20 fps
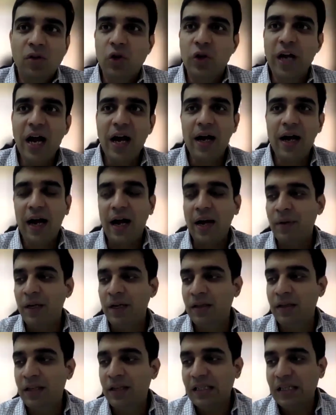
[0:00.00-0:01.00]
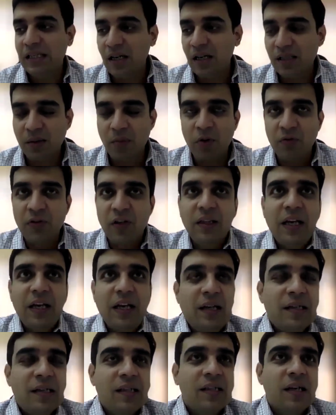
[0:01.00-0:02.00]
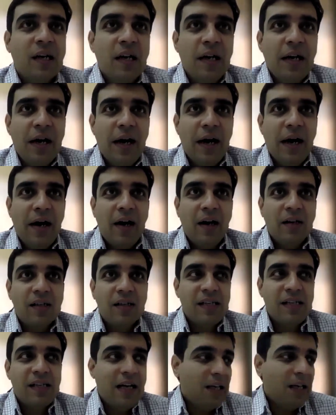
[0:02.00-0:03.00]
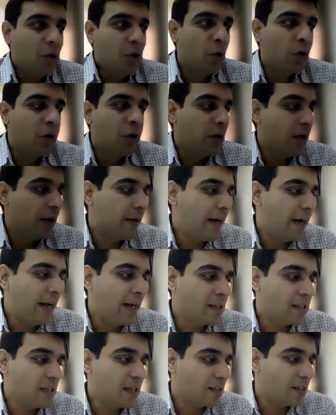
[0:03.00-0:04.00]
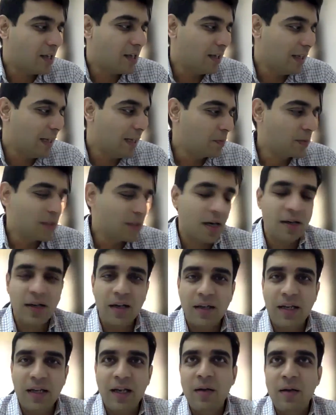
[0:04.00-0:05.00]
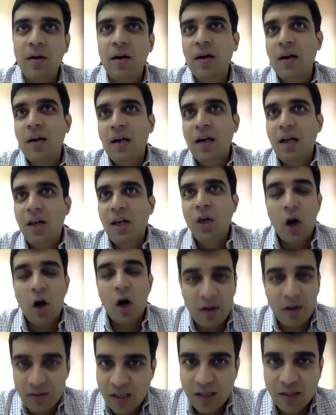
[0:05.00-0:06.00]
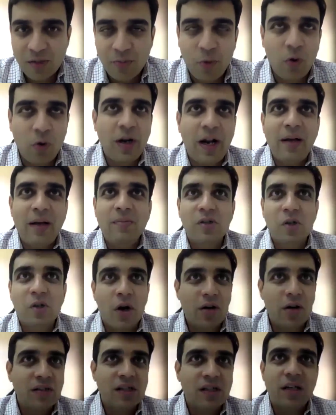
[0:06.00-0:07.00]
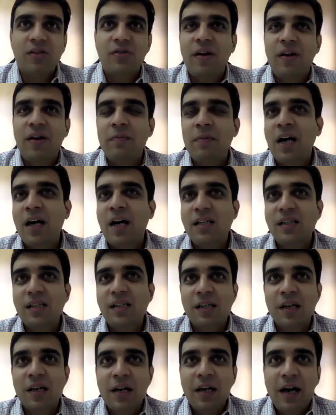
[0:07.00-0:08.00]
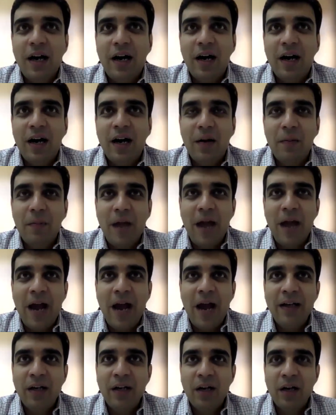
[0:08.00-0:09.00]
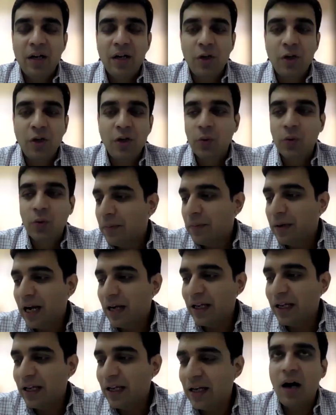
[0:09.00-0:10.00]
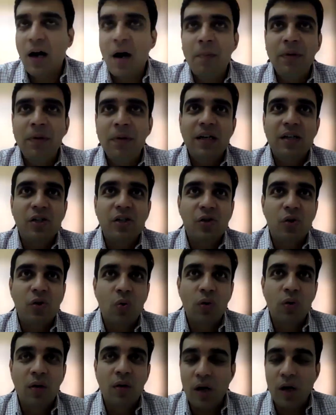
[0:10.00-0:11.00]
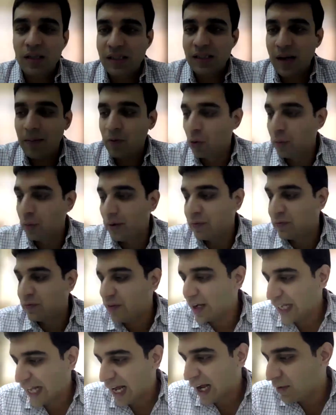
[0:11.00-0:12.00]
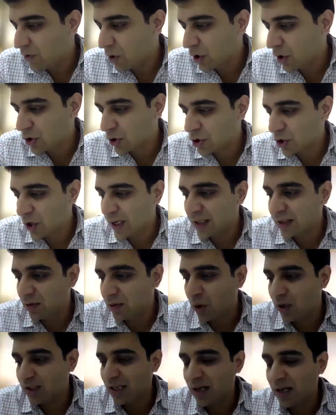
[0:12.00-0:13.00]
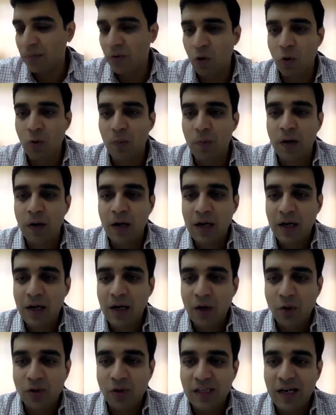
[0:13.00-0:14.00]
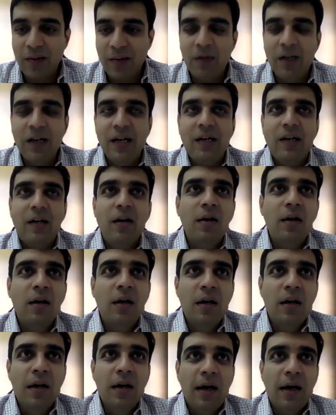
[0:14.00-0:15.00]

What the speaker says: So yeah, I mean, these are some of the things. Stay tuned. NSRCEL keeps conducting a lot of such programs, a lot of such webinars, and you will keep getting updates through the WhatsApp group. In fact, I have also joined the WhatsApp group to stay updated.